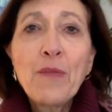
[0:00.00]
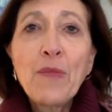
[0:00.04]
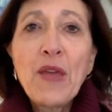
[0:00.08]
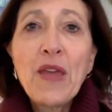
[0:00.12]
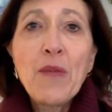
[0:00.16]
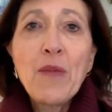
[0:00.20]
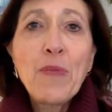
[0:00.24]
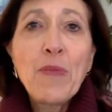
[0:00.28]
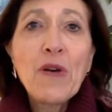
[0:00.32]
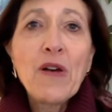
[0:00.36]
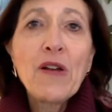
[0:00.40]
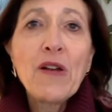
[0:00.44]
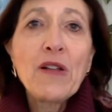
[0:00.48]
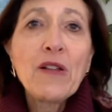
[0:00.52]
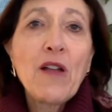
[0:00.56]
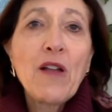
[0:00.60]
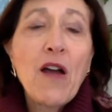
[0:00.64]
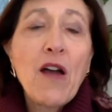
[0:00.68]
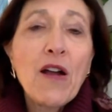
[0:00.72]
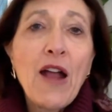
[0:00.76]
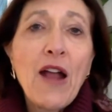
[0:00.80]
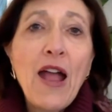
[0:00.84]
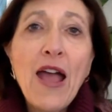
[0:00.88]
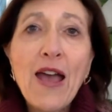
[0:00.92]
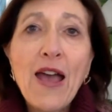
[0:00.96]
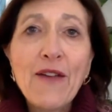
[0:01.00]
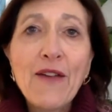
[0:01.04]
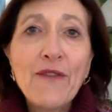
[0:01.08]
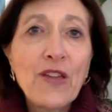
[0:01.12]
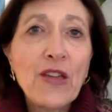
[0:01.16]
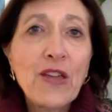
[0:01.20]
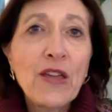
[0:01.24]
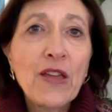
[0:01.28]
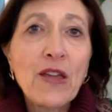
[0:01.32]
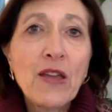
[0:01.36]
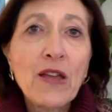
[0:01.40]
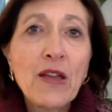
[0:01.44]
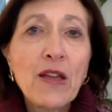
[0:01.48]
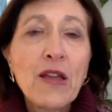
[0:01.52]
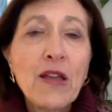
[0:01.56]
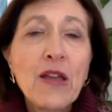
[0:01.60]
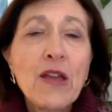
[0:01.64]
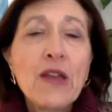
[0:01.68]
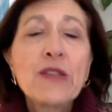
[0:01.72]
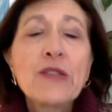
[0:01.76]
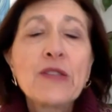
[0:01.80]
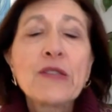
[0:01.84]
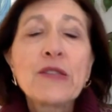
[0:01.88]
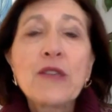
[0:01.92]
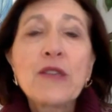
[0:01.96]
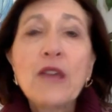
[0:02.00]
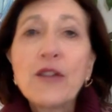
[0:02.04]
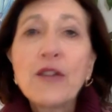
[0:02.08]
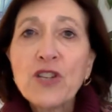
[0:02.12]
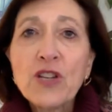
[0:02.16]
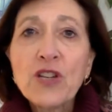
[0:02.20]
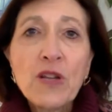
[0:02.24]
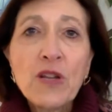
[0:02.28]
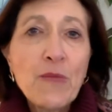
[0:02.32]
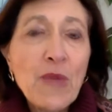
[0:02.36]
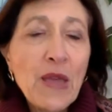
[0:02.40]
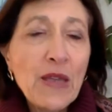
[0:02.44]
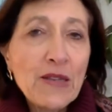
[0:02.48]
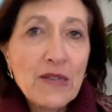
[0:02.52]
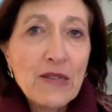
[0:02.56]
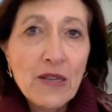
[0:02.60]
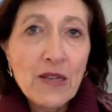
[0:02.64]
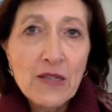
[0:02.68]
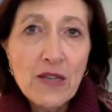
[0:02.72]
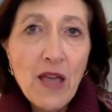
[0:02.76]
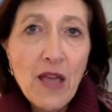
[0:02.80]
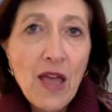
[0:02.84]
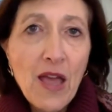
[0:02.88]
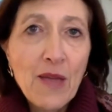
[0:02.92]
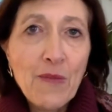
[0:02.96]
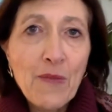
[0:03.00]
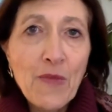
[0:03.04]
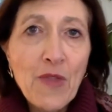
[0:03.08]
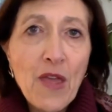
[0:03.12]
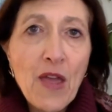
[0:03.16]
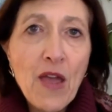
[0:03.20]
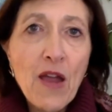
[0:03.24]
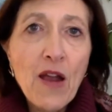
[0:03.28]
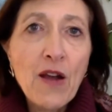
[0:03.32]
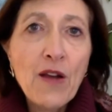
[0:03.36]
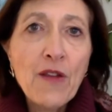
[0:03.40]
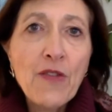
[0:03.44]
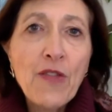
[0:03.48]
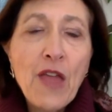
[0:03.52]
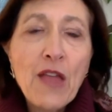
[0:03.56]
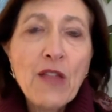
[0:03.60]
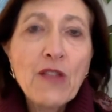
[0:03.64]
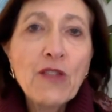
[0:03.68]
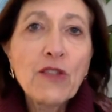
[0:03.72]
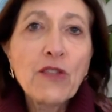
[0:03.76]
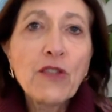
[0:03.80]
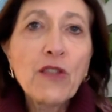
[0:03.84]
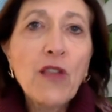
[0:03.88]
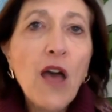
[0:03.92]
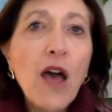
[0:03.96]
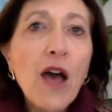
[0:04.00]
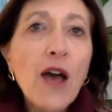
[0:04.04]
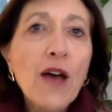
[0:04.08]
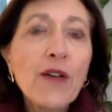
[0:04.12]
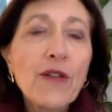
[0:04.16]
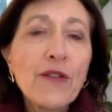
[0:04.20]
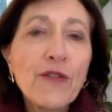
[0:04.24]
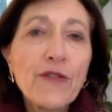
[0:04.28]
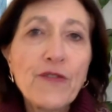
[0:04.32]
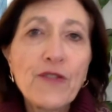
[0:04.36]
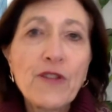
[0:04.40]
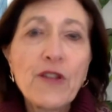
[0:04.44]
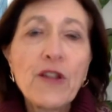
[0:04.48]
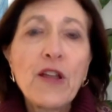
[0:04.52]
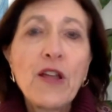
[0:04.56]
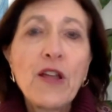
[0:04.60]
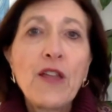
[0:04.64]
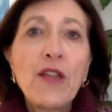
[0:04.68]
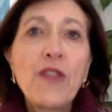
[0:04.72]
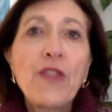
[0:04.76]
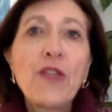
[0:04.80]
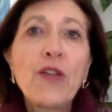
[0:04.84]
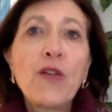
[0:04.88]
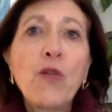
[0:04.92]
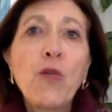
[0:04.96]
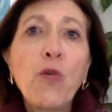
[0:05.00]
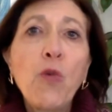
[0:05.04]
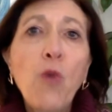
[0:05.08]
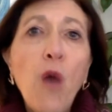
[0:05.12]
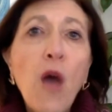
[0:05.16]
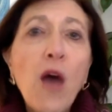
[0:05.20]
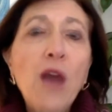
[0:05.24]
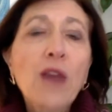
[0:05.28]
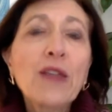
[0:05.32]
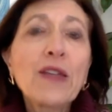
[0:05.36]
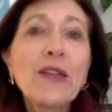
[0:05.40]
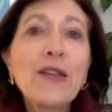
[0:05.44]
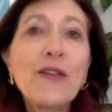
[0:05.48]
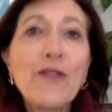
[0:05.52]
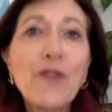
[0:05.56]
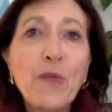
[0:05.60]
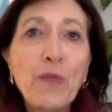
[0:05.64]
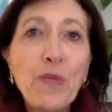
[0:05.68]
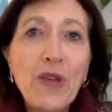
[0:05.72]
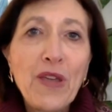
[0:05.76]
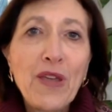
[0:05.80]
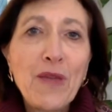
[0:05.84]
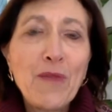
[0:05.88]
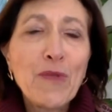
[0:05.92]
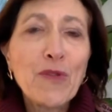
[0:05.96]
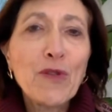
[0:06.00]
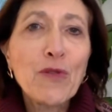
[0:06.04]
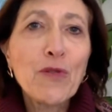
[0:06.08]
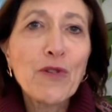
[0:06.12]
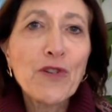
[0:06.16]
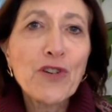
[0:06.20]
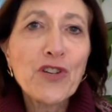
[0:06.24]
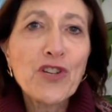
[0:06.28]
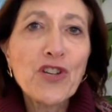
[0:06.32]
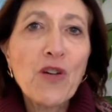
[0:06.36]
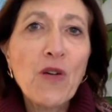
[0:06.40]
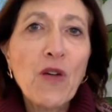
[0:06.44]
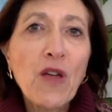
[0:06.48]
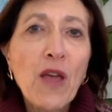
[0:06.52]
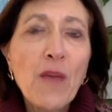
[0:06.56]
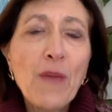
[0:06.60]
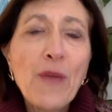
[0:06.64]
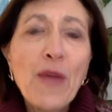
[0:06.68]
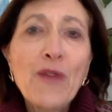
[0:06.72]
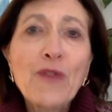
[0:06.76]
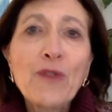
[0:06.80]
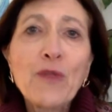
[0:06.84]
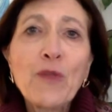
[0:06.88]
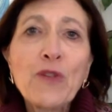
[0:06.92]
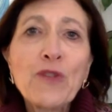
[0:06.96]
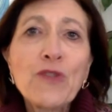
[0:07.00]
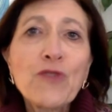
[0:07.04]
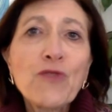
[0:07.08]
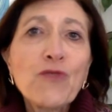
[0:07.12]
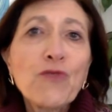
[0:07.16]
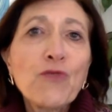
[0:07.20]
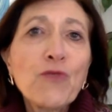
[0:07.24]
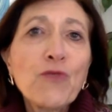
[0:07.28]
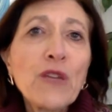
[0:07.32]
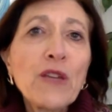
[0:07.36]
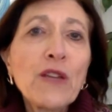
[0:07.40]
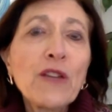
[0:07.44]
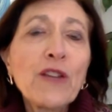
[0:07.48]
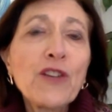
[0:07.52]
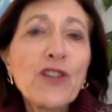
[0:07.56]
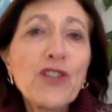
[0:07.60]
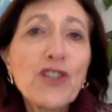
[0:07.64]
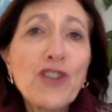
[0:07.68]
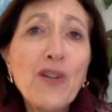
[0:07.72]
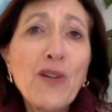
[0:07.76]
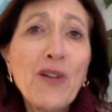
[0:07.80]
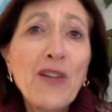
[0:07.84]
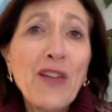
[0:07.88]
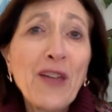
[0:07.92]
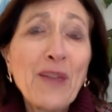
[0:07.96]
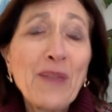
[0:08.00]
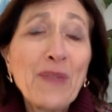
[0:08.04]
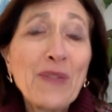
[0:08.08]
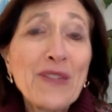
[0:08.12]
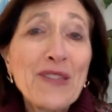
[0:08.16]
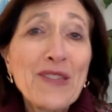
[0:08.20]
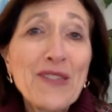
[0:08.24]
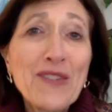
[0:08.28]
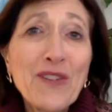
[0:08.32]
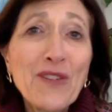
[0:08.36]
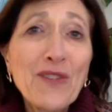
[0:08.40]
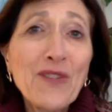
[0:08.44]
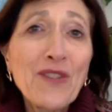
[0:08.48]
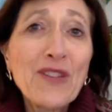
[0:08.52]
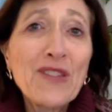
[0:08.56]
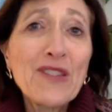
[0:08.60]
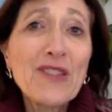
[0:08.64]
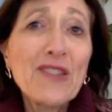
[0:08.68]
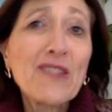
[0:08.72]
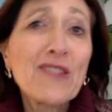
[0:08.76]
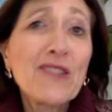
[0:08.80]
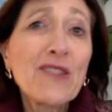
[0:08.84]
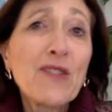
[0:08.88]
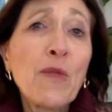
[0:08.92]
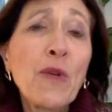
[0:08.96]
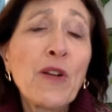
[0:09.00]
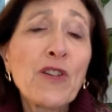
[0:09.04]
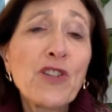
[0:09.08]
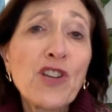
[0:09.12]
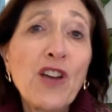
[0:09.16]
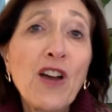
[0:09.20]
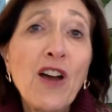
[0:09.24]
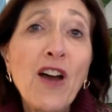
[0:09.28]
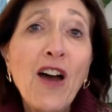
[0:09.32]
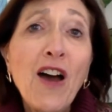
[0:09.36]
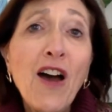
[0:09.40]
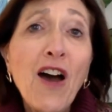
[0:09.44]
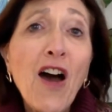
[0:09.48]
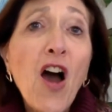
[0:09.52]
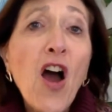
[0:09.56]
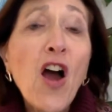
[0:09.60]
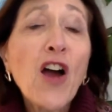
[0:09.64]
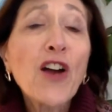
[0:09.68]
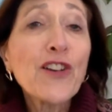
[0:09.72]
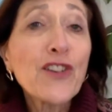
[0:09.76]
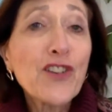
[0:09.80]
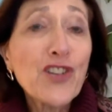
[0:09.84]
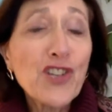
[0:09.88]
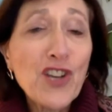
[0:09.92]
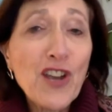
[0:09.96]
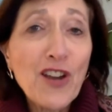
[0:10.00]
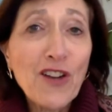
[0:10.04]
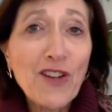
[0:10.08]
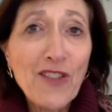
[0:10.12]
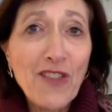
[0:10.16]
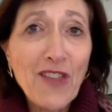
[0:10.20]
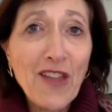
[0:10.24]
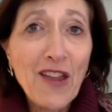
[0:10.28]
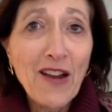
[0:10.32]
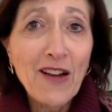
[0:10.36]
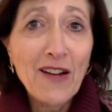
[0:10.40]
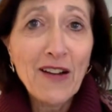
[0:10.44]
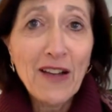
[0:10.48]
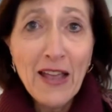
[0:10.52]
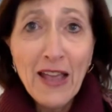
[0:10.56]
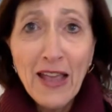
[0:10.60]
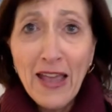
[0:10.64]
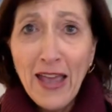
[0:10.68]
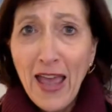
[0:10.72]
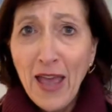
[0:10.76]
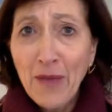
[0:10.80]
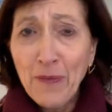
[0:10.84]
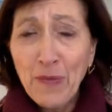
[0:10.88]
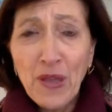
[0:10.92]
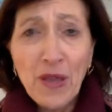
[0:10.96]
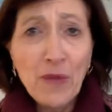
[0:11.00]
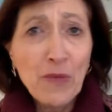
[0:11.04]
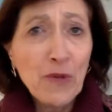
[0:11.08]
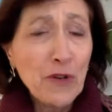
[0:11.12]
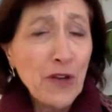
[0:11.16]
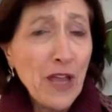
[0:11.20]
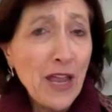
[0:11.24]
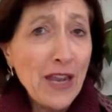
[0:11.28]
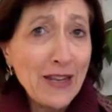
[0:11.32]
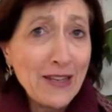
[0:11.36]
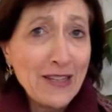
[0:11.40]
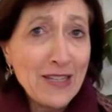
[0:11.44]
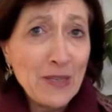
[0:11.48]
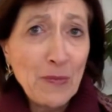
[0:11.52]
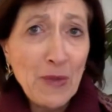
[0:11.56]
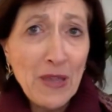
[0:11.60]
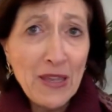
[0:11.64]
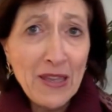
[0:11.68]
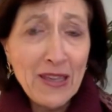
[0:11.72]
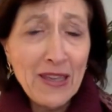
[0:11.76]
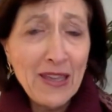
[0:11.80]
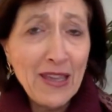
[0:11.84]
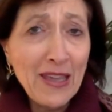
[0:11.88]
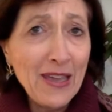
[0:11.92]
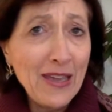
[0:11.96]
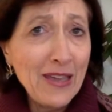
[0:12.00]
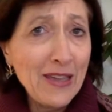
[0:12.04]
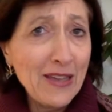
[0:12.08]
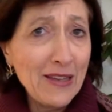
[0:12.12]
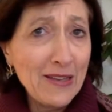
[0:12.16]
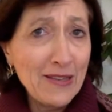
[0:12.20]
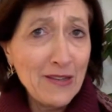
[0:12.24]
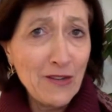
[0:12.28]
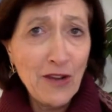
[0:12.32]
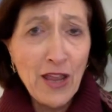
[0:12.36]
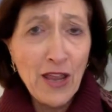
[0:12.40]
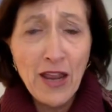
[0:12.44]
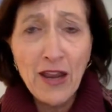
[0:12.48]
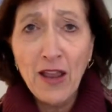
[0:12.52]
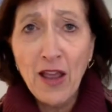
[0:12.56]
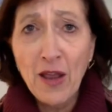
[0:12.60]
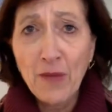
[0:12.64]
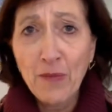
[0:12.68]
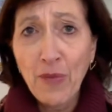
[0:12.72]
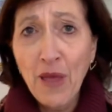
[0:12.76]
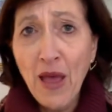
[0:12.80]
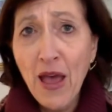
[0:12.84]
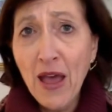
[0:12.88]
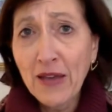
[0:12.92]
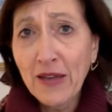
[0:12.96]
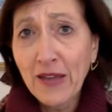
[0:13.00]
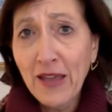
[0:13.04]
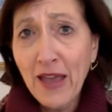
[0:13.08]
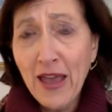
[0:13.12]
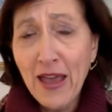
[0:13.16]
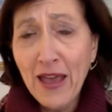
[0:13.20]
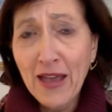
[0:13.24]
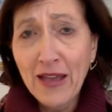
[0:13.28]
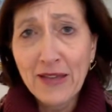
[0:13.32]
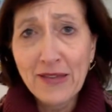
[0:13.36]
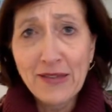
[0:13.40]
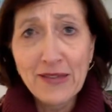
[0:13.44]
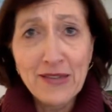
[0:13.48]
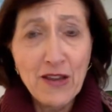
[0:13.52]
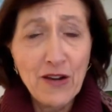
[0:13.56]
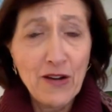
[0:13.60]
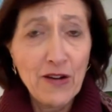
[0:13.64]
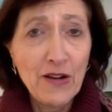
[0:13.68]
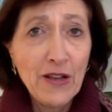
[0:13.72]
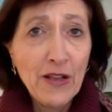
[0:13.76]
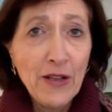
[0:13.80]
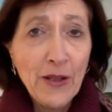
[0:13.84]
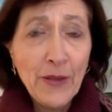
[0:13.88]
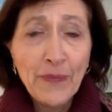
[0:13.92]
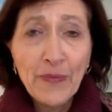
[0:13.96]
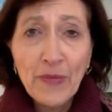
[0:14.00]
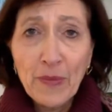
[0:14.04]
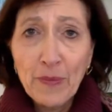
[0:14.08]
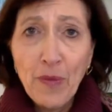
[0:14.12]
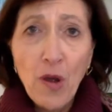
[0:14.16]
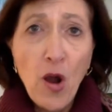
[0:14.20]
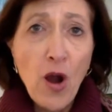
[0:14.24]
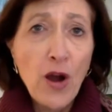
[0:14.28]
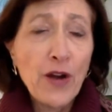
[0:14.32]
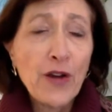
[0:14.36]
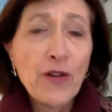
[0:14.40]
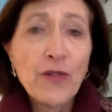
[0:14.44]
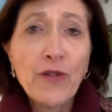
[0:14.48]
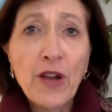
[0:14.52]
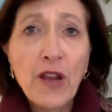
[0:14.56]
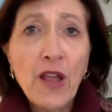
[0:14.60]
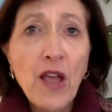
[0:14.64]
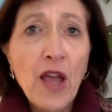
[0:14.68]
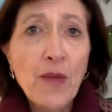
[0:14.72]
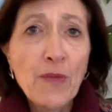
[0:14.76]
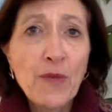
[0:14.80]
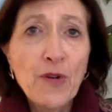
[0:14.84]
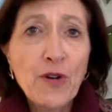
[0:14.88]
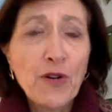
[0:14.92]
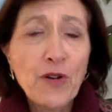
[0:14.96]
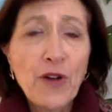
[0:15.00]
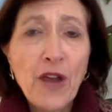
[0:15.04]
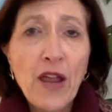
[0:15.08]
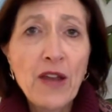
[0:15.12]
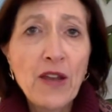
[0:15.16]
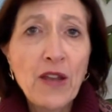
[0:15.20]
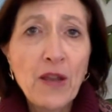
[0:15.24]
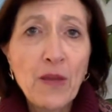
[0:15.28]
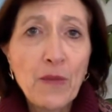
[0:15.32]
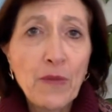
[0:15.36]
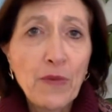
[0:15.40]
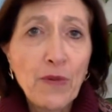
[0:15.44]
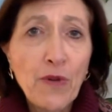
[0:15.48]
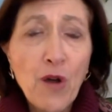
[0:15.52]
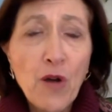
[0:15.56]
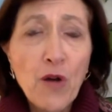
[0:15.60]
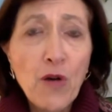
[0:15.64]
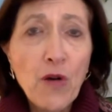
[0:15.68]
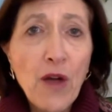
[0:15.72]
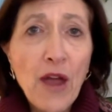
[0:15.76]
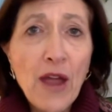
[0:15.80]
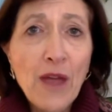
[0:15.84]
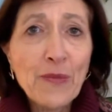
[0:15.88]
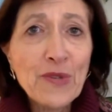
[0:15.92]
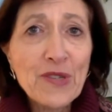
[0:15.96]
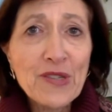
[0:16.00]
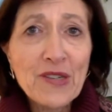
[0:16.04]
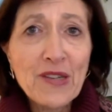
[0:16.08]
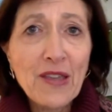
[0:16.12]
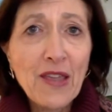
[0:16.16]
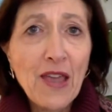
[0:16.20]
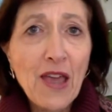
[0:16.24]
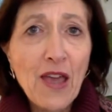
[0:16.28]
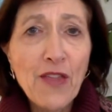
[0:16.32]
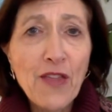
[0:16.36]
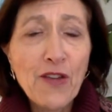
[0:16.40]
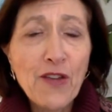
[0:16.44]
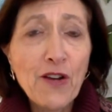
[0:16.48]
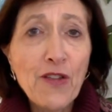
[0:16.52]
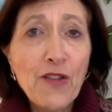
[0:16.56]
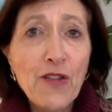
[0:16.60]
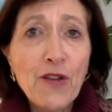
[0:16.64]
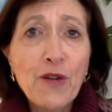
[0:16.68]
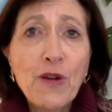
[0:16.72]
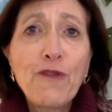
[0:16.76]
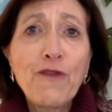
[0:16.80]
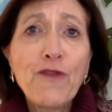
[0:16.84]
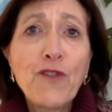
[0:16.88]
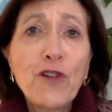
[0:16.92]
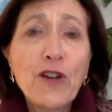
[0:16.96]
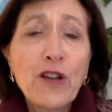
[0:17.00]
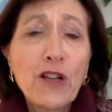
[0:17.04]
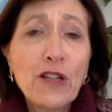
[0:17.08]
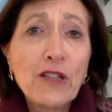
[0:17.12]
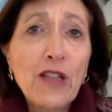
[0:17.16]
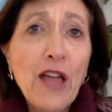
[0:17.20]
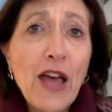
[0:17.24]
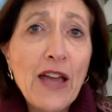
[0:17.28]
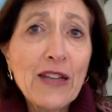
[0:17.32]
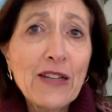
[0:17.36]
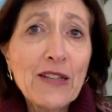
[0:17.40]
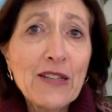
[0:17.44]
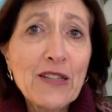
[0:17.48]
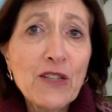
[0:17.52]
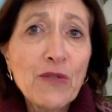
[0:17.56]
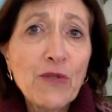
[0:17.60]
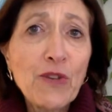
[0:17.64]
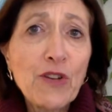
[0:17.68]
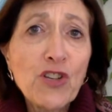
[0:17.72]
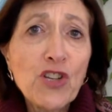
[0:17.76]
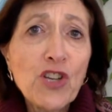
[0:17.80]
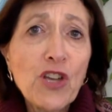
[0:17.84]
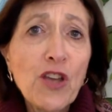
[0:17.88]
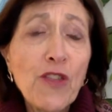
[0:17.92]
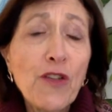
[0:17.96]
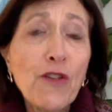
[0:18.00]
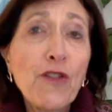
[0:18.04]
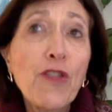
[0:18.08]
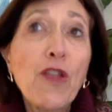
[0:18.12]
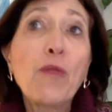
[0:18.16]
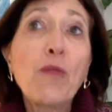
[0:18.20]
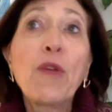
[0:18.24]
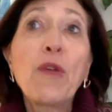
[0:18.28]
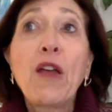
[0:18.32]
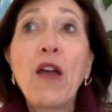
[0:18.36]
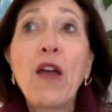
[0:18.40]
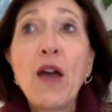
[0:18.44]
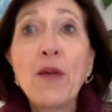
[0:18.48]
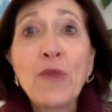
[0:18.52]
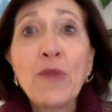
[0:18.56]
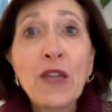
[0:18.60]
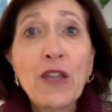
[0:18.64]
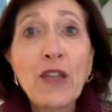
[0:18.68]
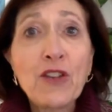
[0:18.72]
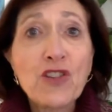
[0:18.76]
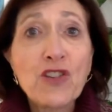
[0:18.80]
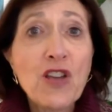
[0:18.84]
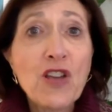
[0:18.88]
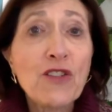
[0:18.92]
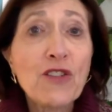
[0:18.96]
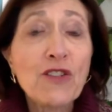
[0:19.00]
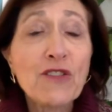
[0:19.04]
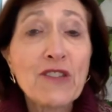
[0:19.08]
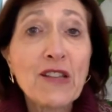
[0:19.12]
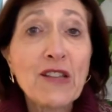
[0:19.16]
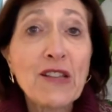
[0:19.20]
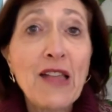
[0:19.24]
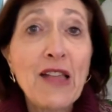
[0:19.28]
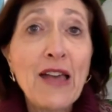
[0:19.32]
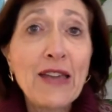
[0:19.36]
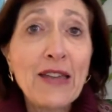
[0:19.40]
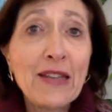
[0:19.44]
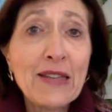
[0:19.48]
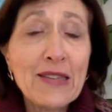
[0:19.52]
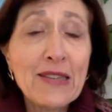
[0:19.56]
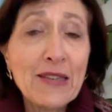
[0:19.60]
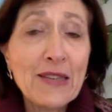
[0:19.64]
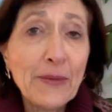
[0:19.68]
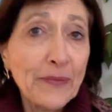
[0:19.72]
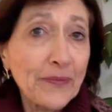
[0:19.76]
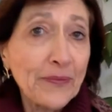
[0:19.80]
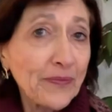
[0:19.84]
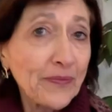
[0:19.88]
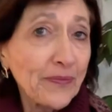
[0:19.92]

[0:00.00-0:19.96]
People are having such an amazing time there. They love the quality of the people who are showing up. Everyone's really showing up in service. There's so much heart shared there. And people are getting speaking gigs, they're getting on podcasts, they're partnering up, creating programs together, they're referring clients to each other, they're becoming each other's clients.